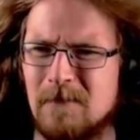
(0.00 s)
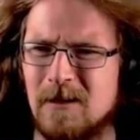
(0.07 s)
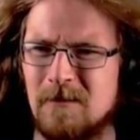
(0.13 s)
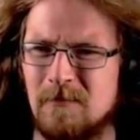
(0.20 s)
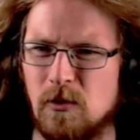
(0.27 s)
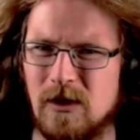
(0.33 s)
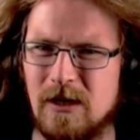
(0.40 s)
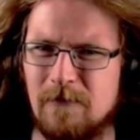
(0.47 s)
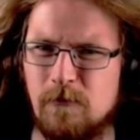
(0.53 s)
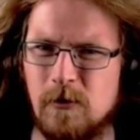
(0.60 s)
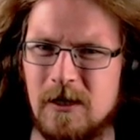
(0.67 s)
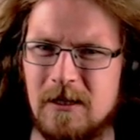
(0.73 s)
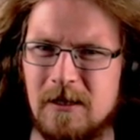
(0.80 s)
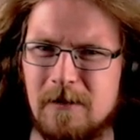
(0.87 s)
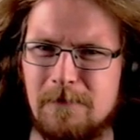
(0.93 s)
But we have
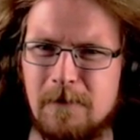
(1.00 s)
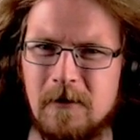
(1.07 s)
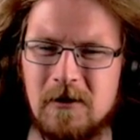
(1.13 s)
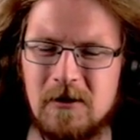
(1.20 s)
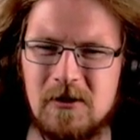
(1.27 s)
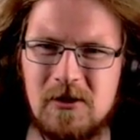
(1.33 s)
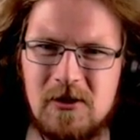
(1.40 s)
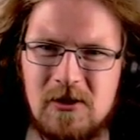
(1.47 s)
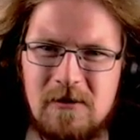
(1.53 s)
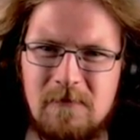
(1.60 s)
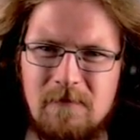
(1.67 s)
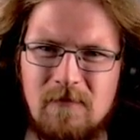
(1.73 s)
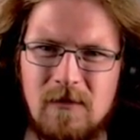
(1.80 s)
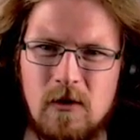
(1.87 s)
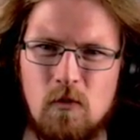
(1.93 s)
weird fungus,
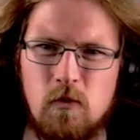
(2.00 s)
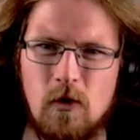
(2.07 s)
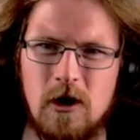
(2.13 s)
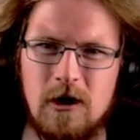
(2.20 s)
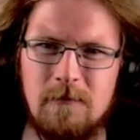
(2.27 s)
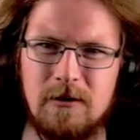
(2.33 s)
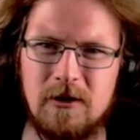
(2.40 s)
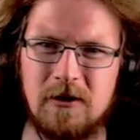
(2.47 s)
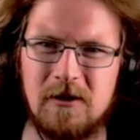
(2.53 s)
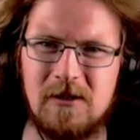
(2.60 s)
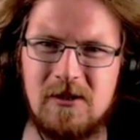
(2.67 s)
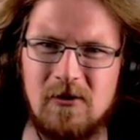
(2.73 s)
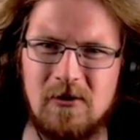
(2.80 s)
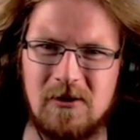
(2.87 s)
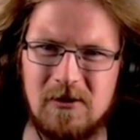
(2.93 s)
worm blood, and
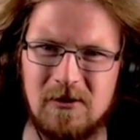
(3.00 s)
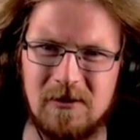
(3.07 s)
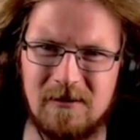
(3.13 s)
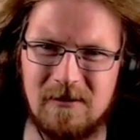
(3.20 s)
toxic.